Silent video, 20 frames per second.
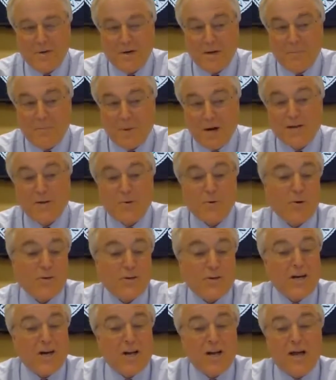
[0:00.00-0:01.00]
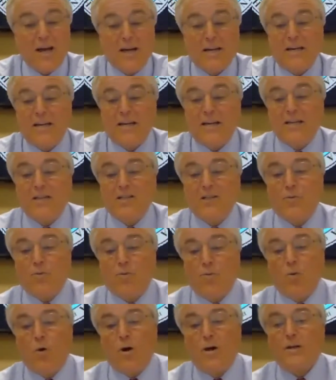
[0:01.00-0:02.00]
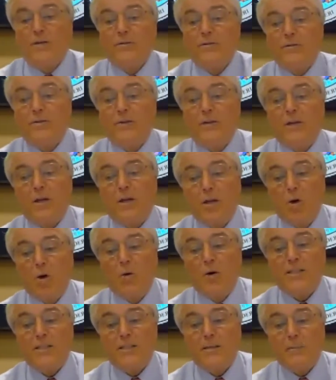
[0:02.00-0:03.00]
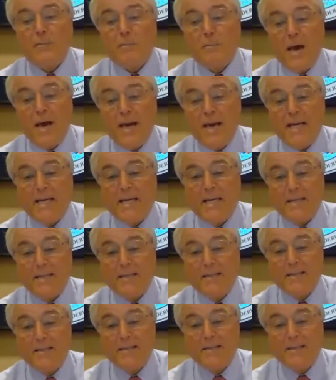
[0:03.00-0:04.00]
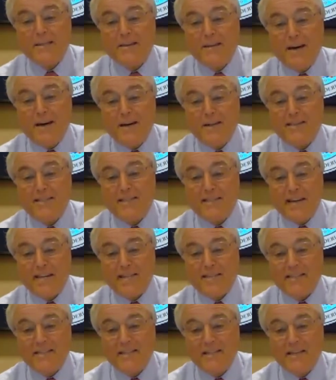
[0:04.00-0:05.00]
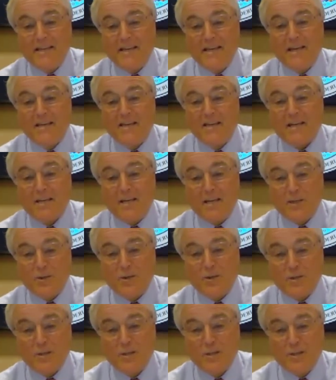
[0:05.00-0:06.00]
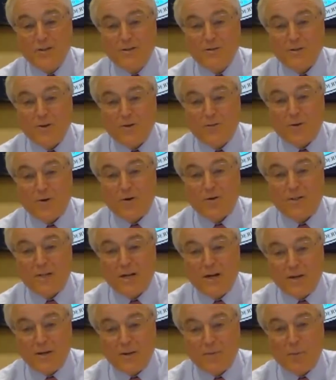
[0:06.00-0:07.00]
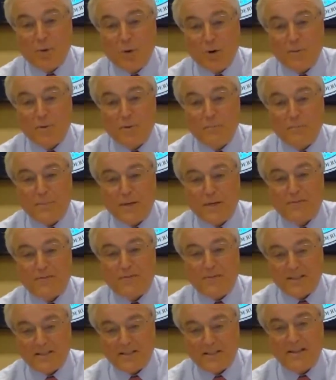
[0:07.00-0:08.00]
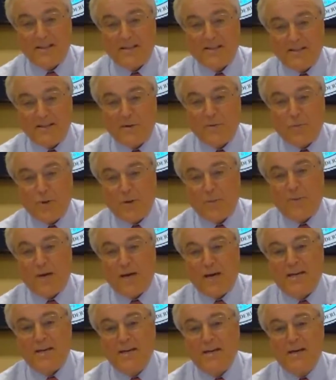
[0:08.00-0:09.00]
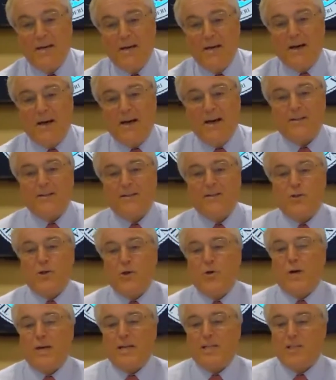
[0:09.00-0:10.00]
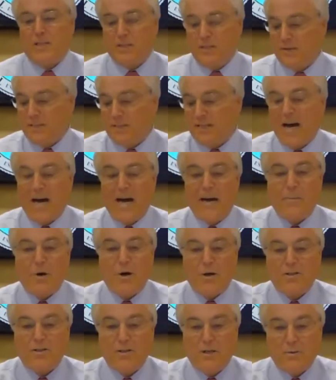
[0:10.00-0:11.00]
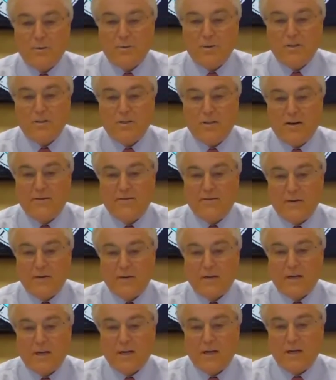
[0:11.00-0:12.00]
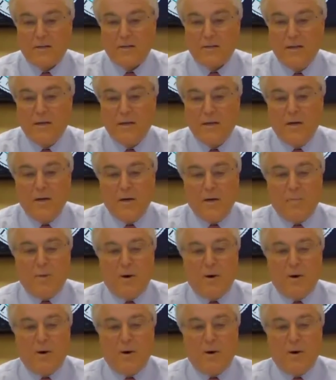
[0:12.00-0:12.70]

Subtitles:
but North Carolina is one of the lowest paying states in the country so far as the unemployment benefits that we pay. And the duration of the time also is not very long.